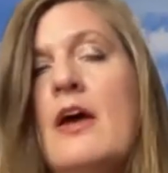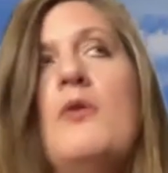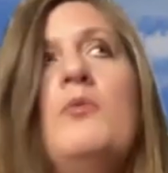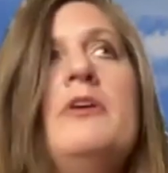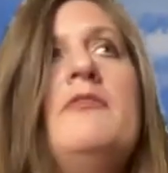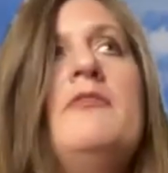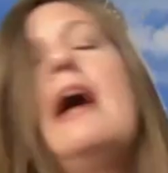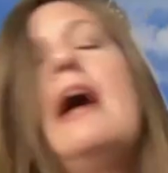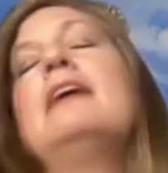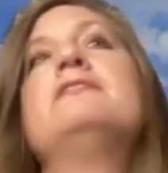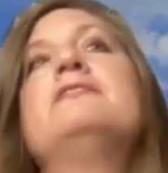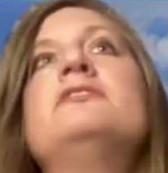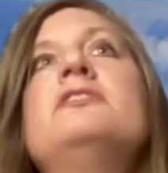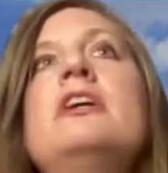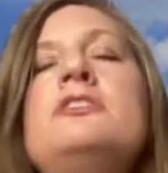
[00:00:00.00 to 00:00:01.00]
We've had
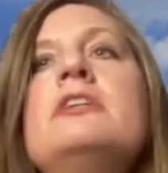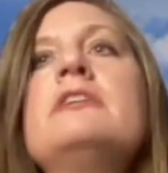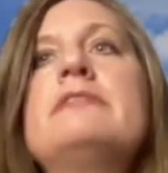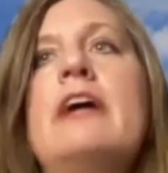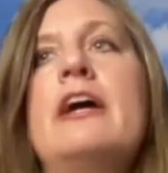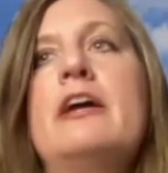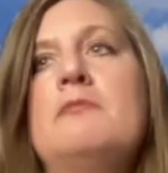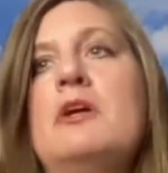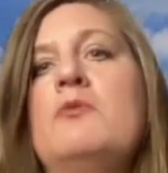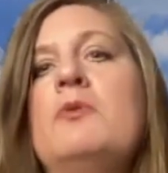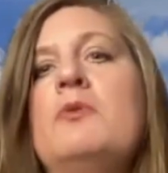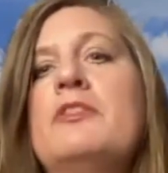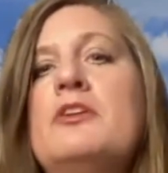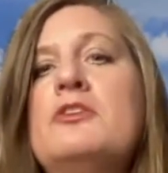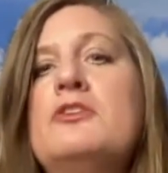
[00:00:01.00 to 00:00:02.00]
such excitement
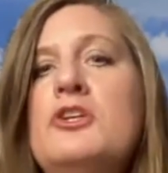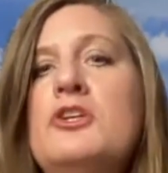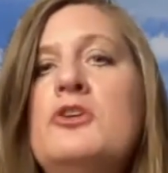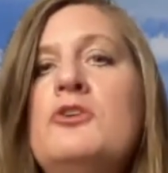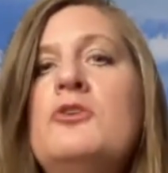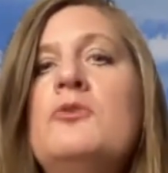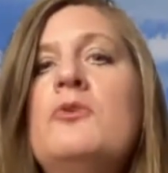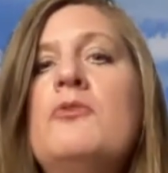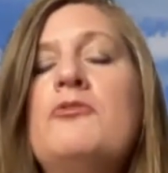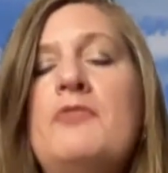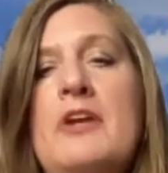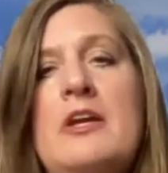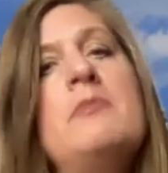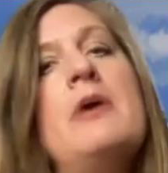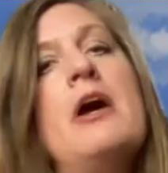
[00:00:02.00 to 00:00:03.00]
with the new
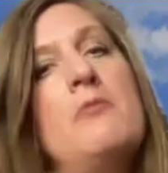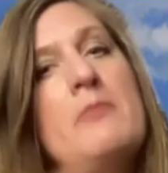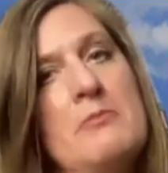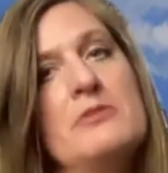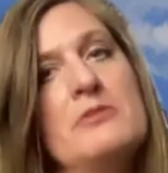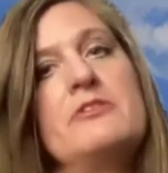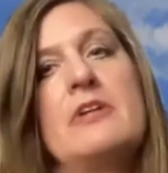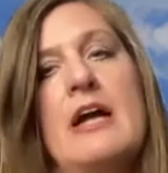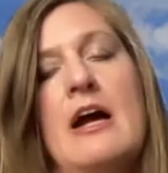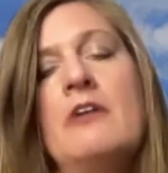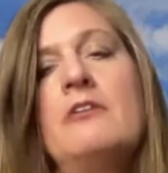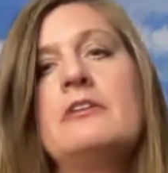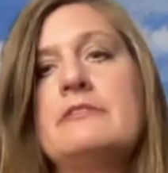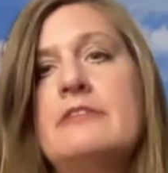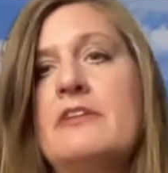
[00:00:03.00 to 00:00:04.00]
female members of
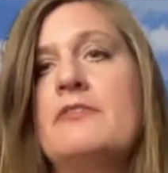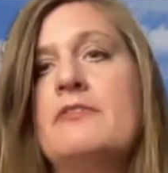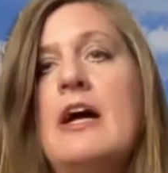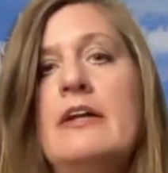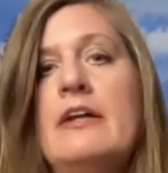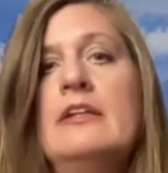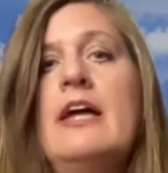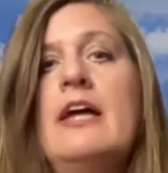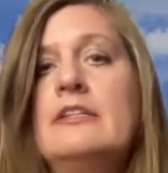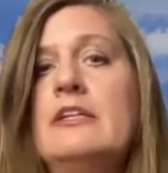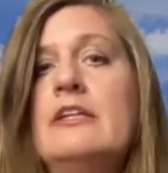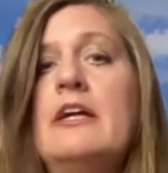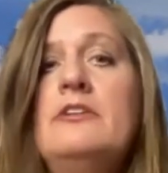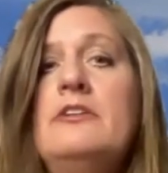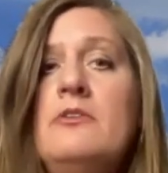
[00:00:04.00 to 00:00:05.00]
Congress that have gotten elected.
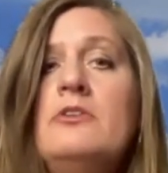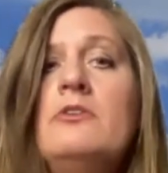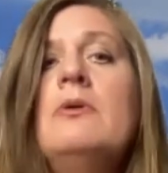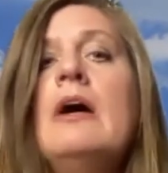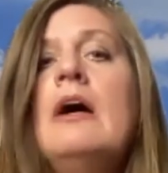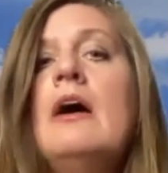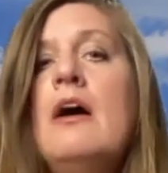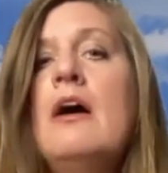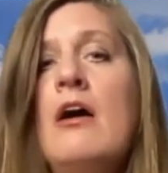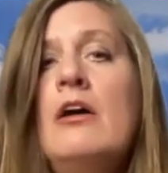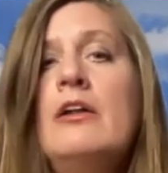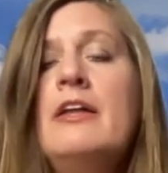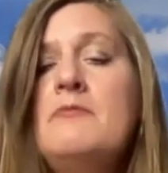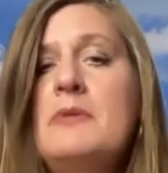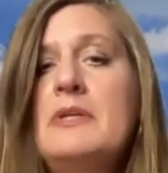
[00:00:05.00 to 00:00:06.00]
I know you all
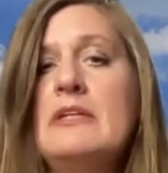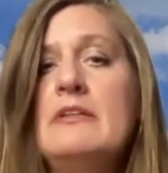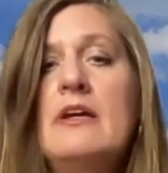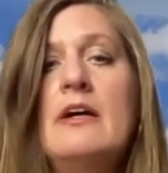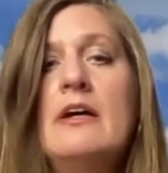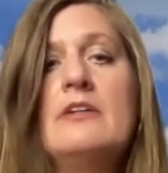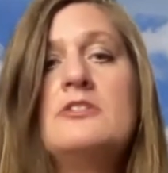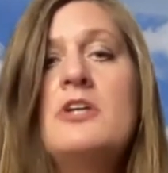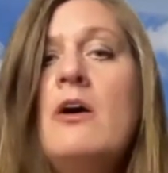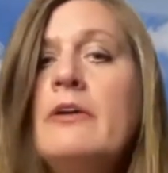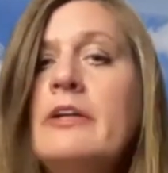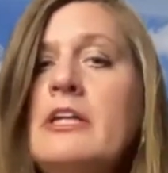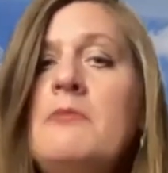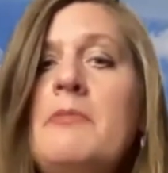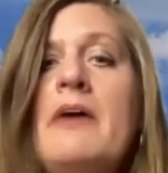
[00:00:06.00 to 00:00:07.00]
have been
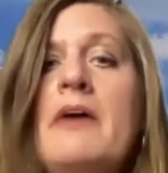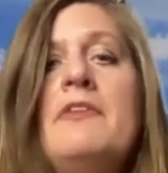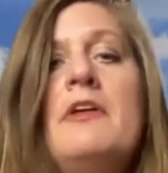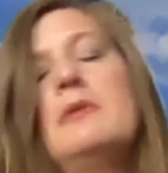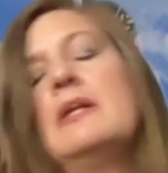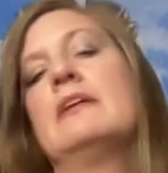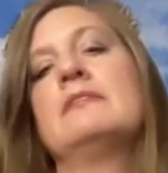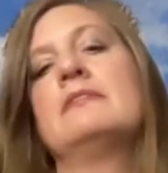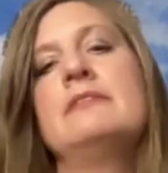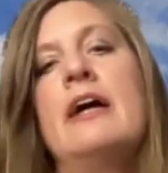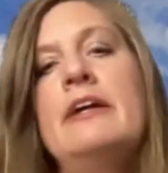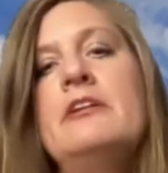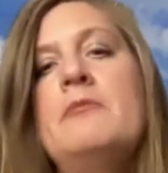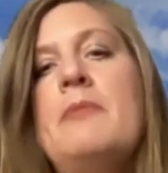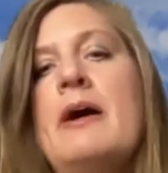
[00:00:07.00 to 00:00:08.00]
talking about them and
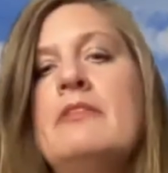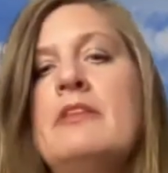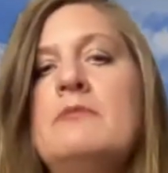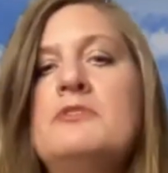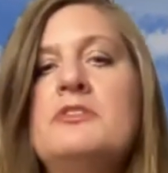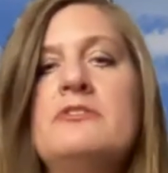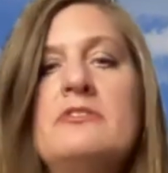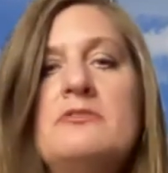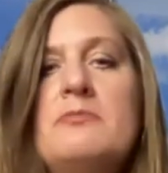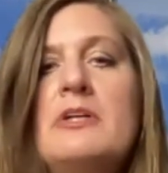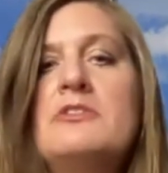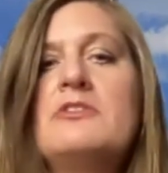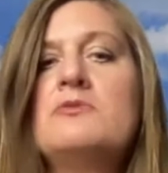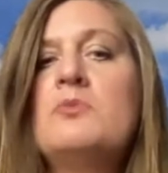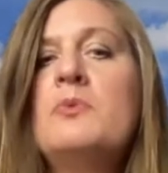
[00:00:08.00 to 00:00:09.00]
excited about them just as
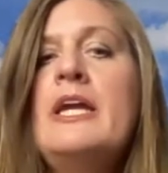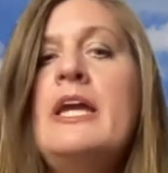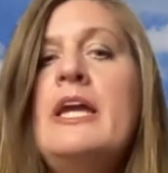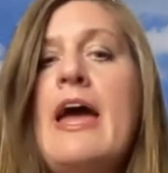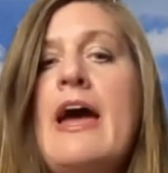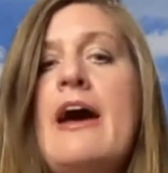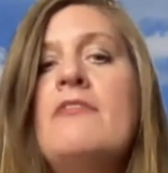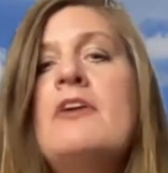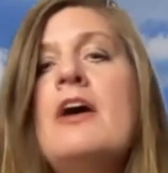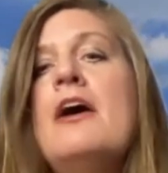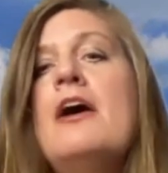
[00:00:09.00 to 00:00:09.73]
much as we have.